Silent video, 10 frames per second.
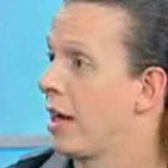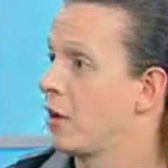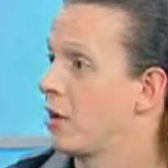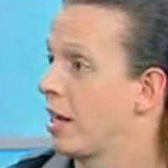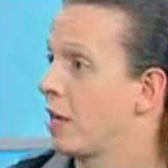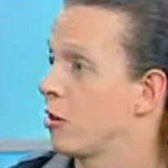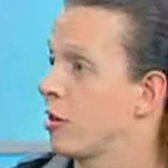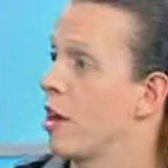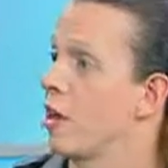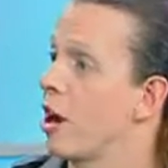And there's
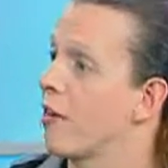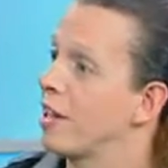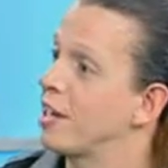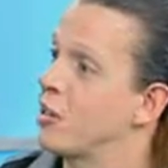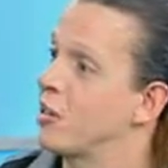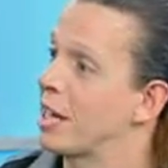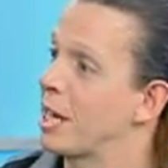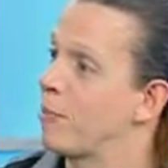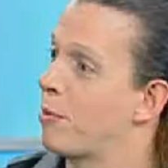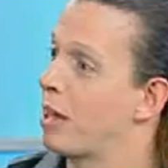a lot of issues that
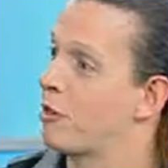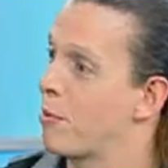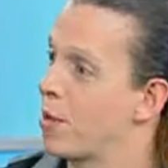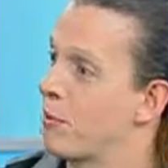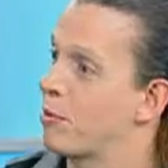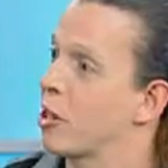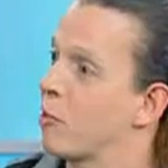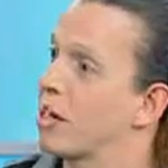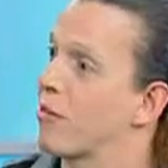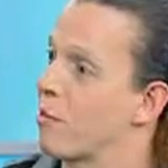keep tripping up so
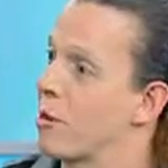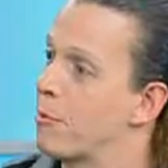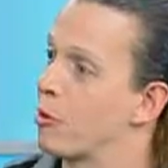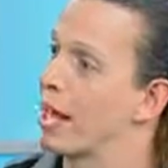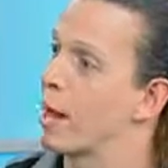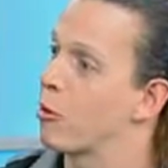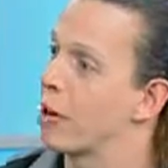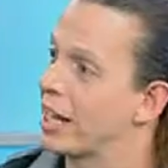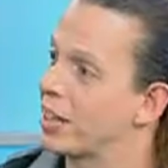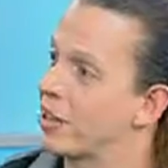many different people, and I kept
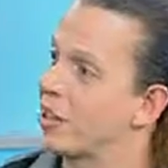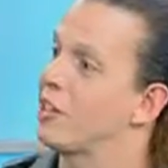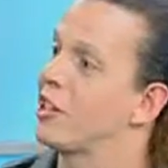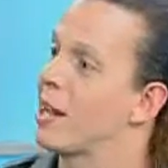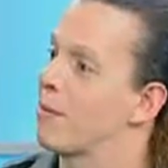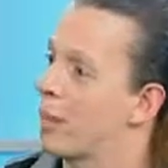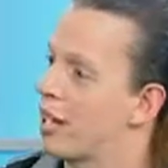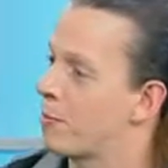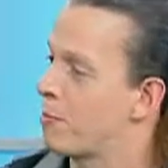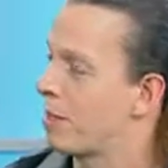running into the same
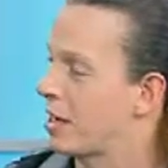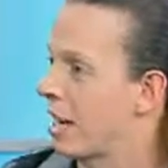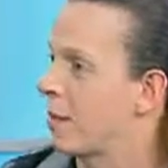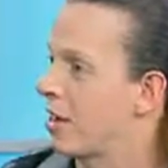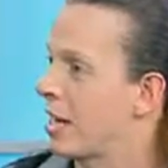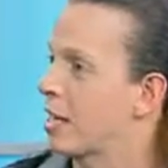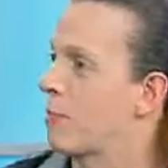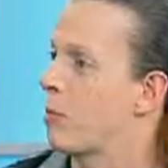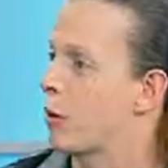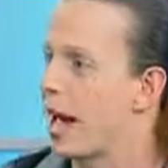things that
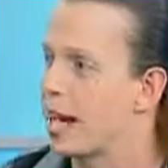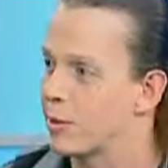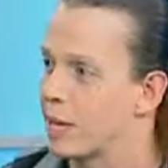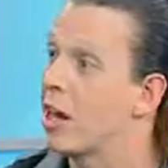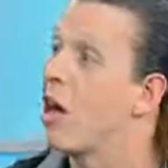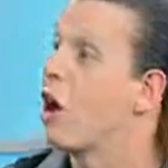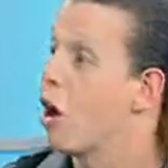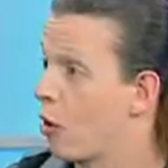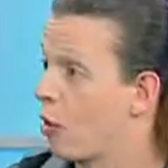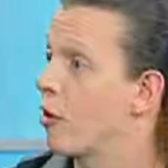people would ask me
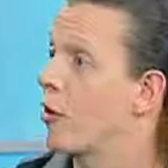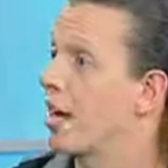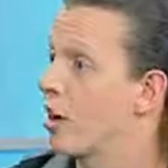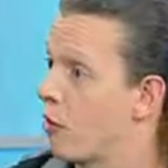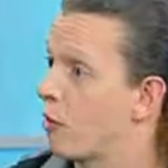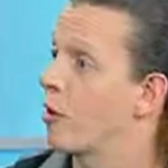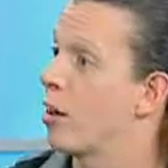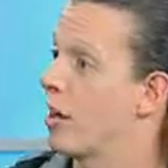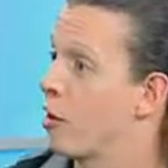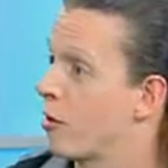over and over
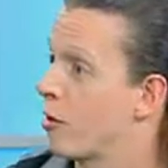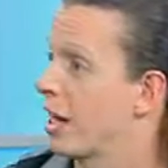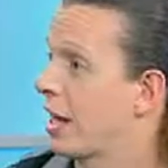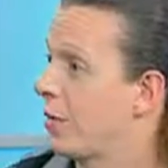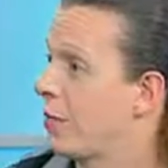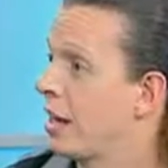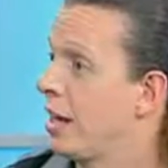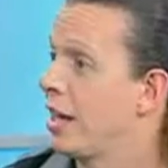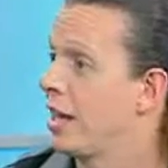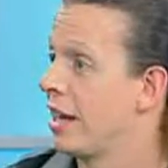and over again.
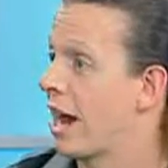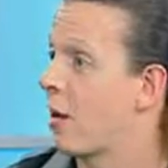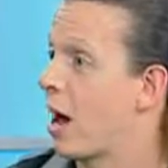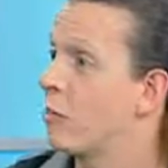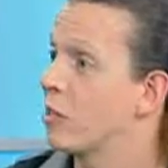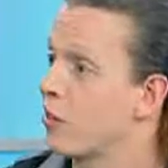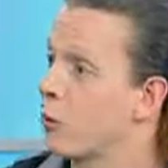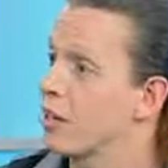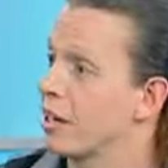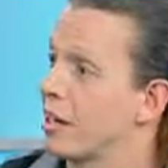Now, I was
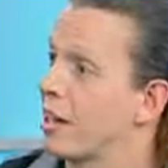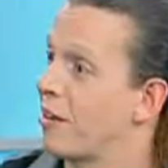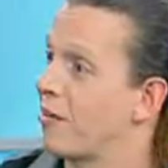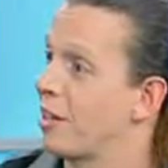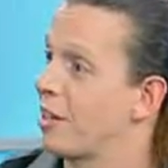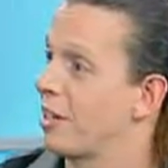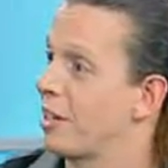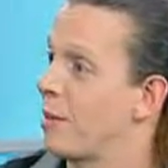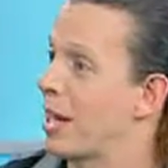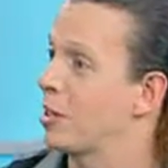fortunate enough to
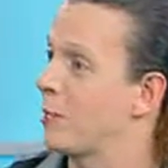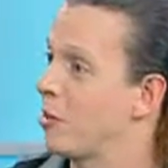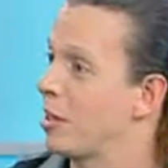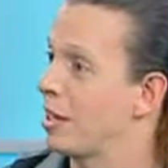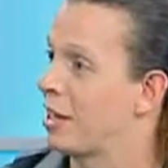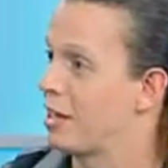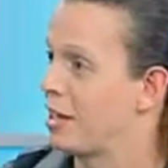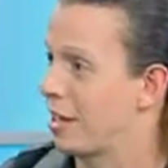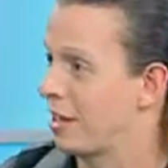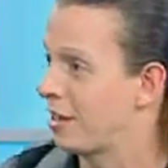be exposed to
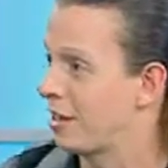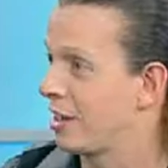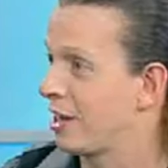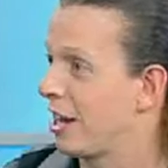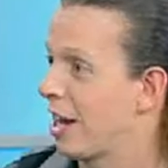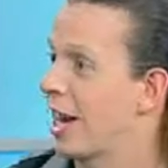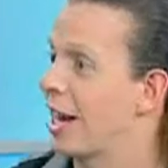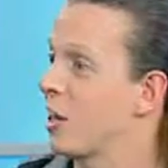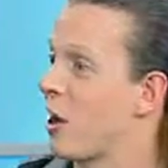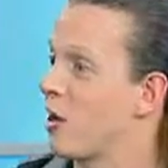this
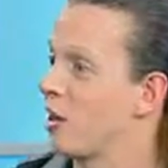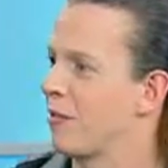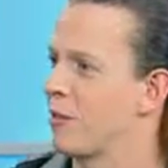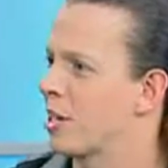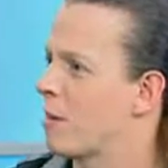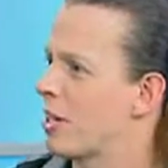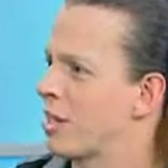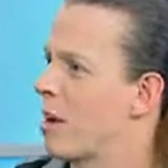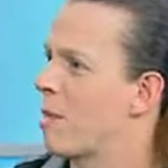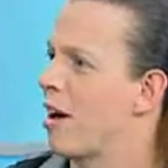in college, and for some
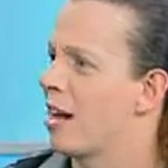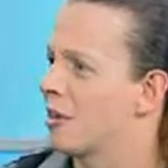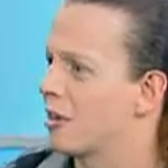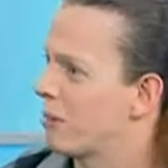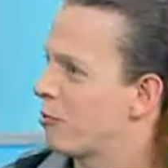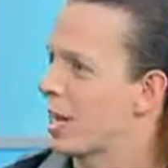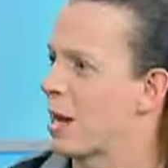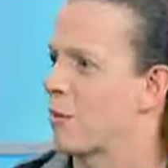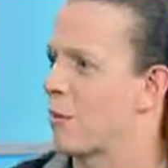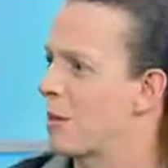reason my mind just was
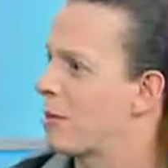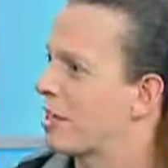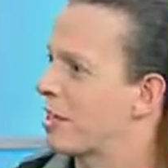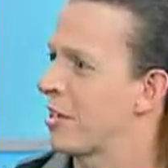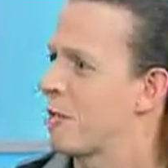able to put the pieces of